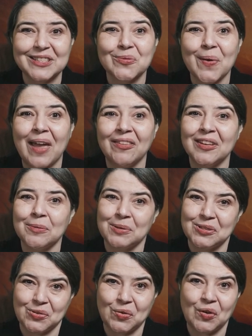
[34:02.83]
surrounding
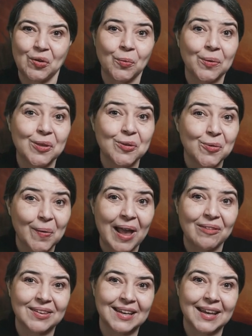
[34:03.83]
material with their
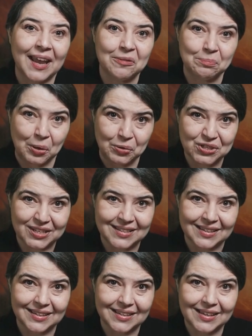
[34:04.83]
gravity and
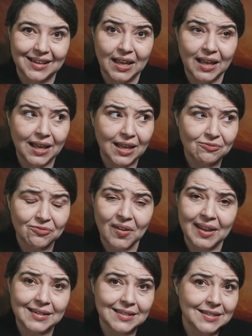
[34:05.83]
motion.
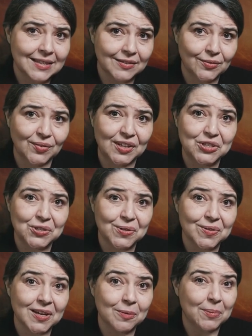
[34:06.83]
Finding this
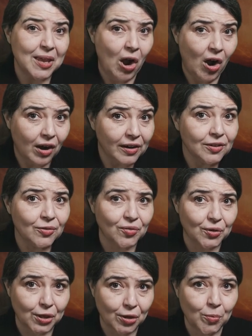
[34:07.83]
feature can be hard
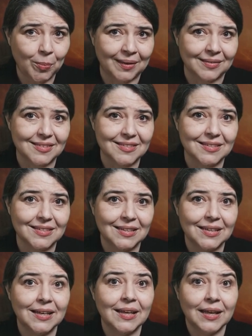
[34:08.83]
for humans.
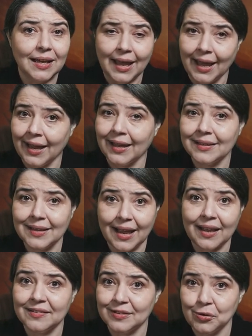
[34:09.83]
And
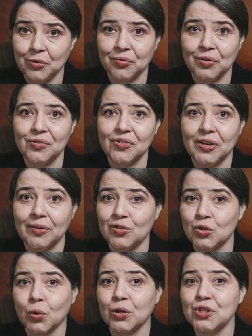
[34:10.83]
as University
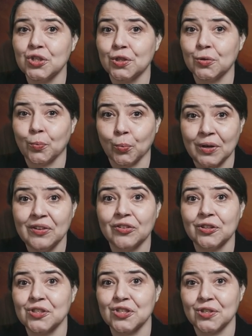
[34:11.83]
of Georgia
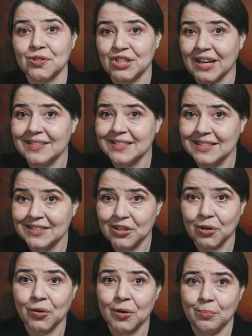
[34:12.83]
researcher Jason
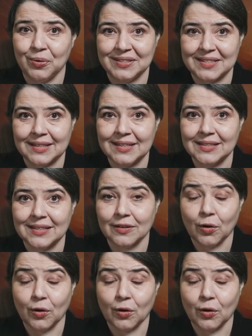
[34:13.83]
Terry puts it,